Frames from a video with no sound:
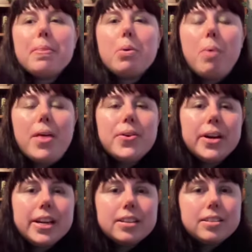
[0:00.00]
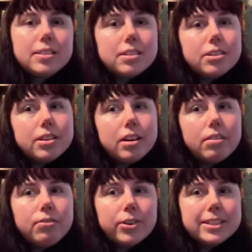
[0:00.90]
Whether it's
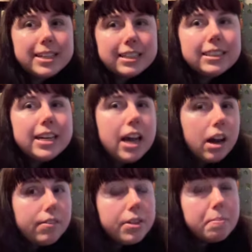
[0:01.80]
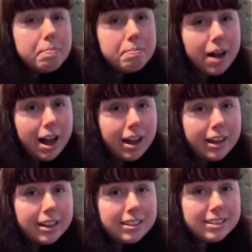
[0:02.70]
fertility of the
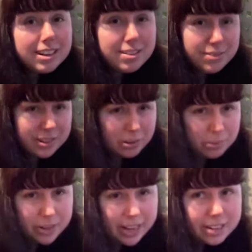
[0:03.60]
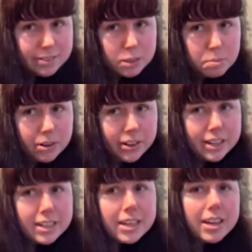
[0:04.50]
mind and of the creative
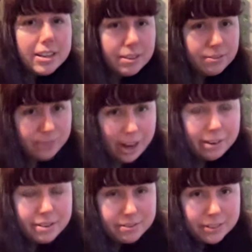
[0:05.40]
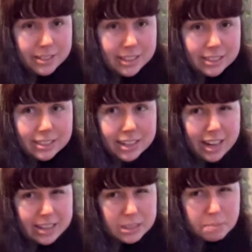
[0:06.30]
spirit, the fiery fertility
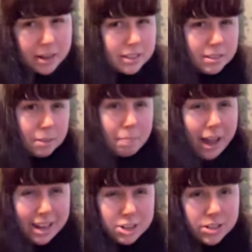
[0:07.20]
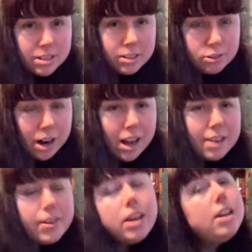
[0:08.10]
aspect, the passionate
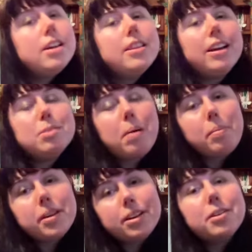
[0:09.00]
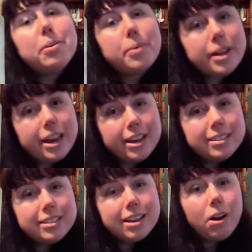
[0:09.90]
drive that is probably going to
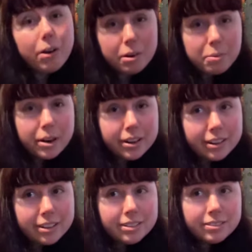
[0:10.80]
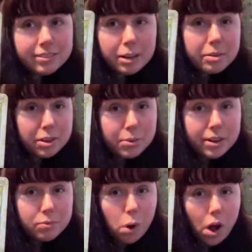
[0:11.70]
create artwork, like with the
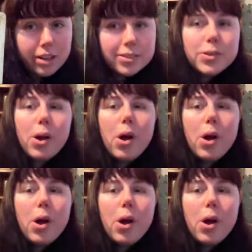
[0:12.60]
Queen of Wands,